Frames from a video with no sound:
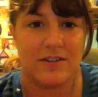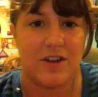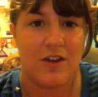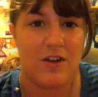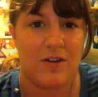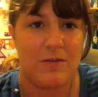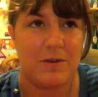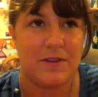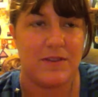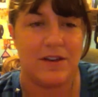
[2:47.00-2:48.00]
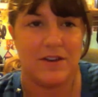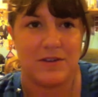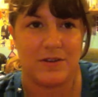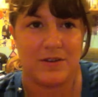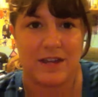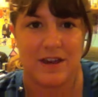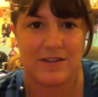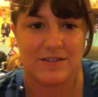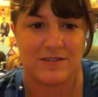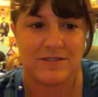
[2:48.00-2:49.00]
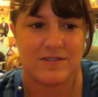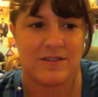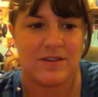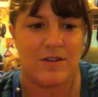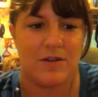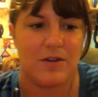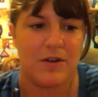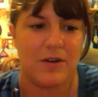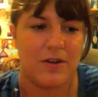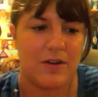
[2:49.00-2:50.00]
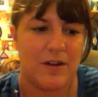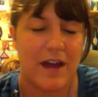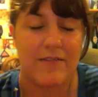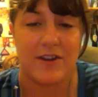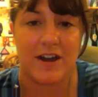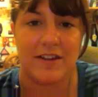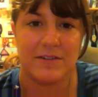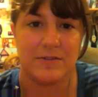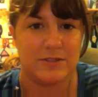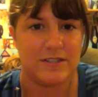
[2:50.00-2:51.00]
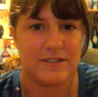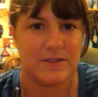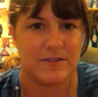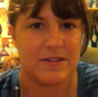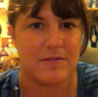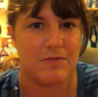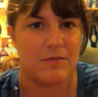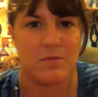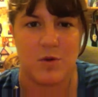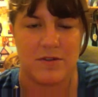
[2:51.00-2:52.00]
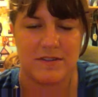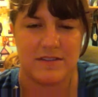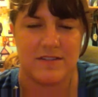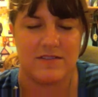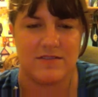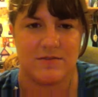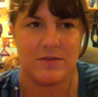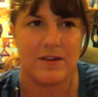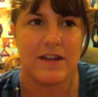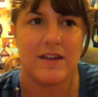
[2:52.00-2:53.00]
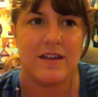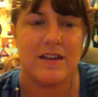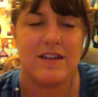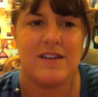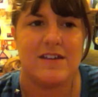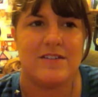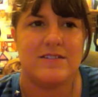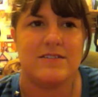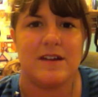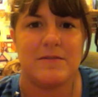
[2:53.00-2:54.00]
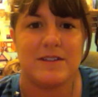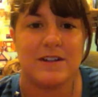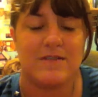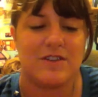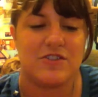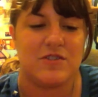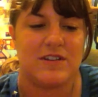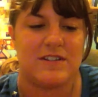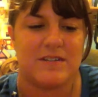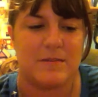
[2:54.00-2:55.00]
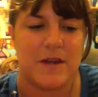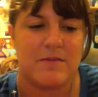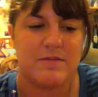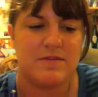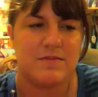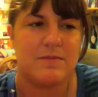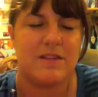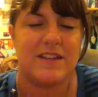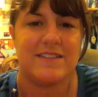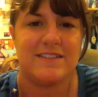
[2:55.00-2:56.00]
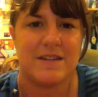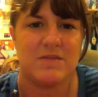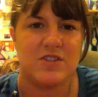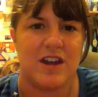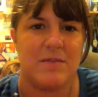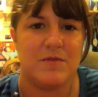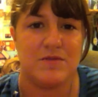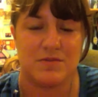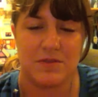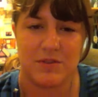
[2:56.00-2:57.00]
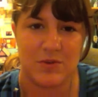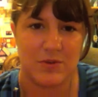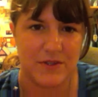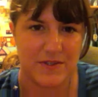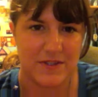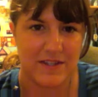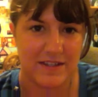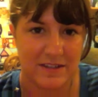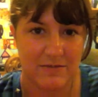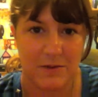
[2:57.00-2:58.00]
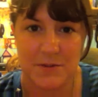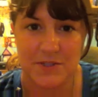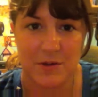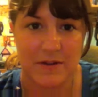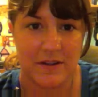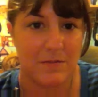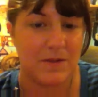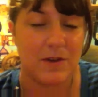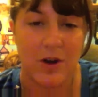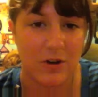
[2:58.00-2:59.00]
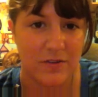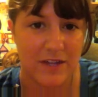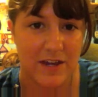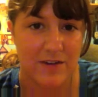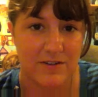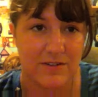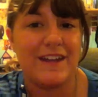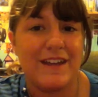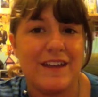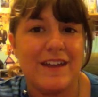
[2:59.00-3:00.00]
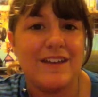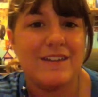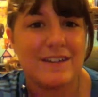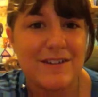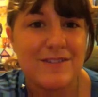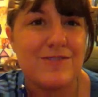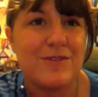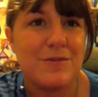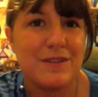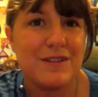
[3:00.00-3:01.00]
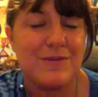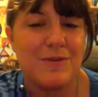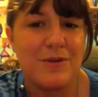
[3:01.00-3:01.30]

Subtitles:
with the other characters, or I forgot little details that were important to the story. So that was kind of frustrating sometimes, but at the same time it was really cool to see what was going on with all of the characters. The characters are really cool and they're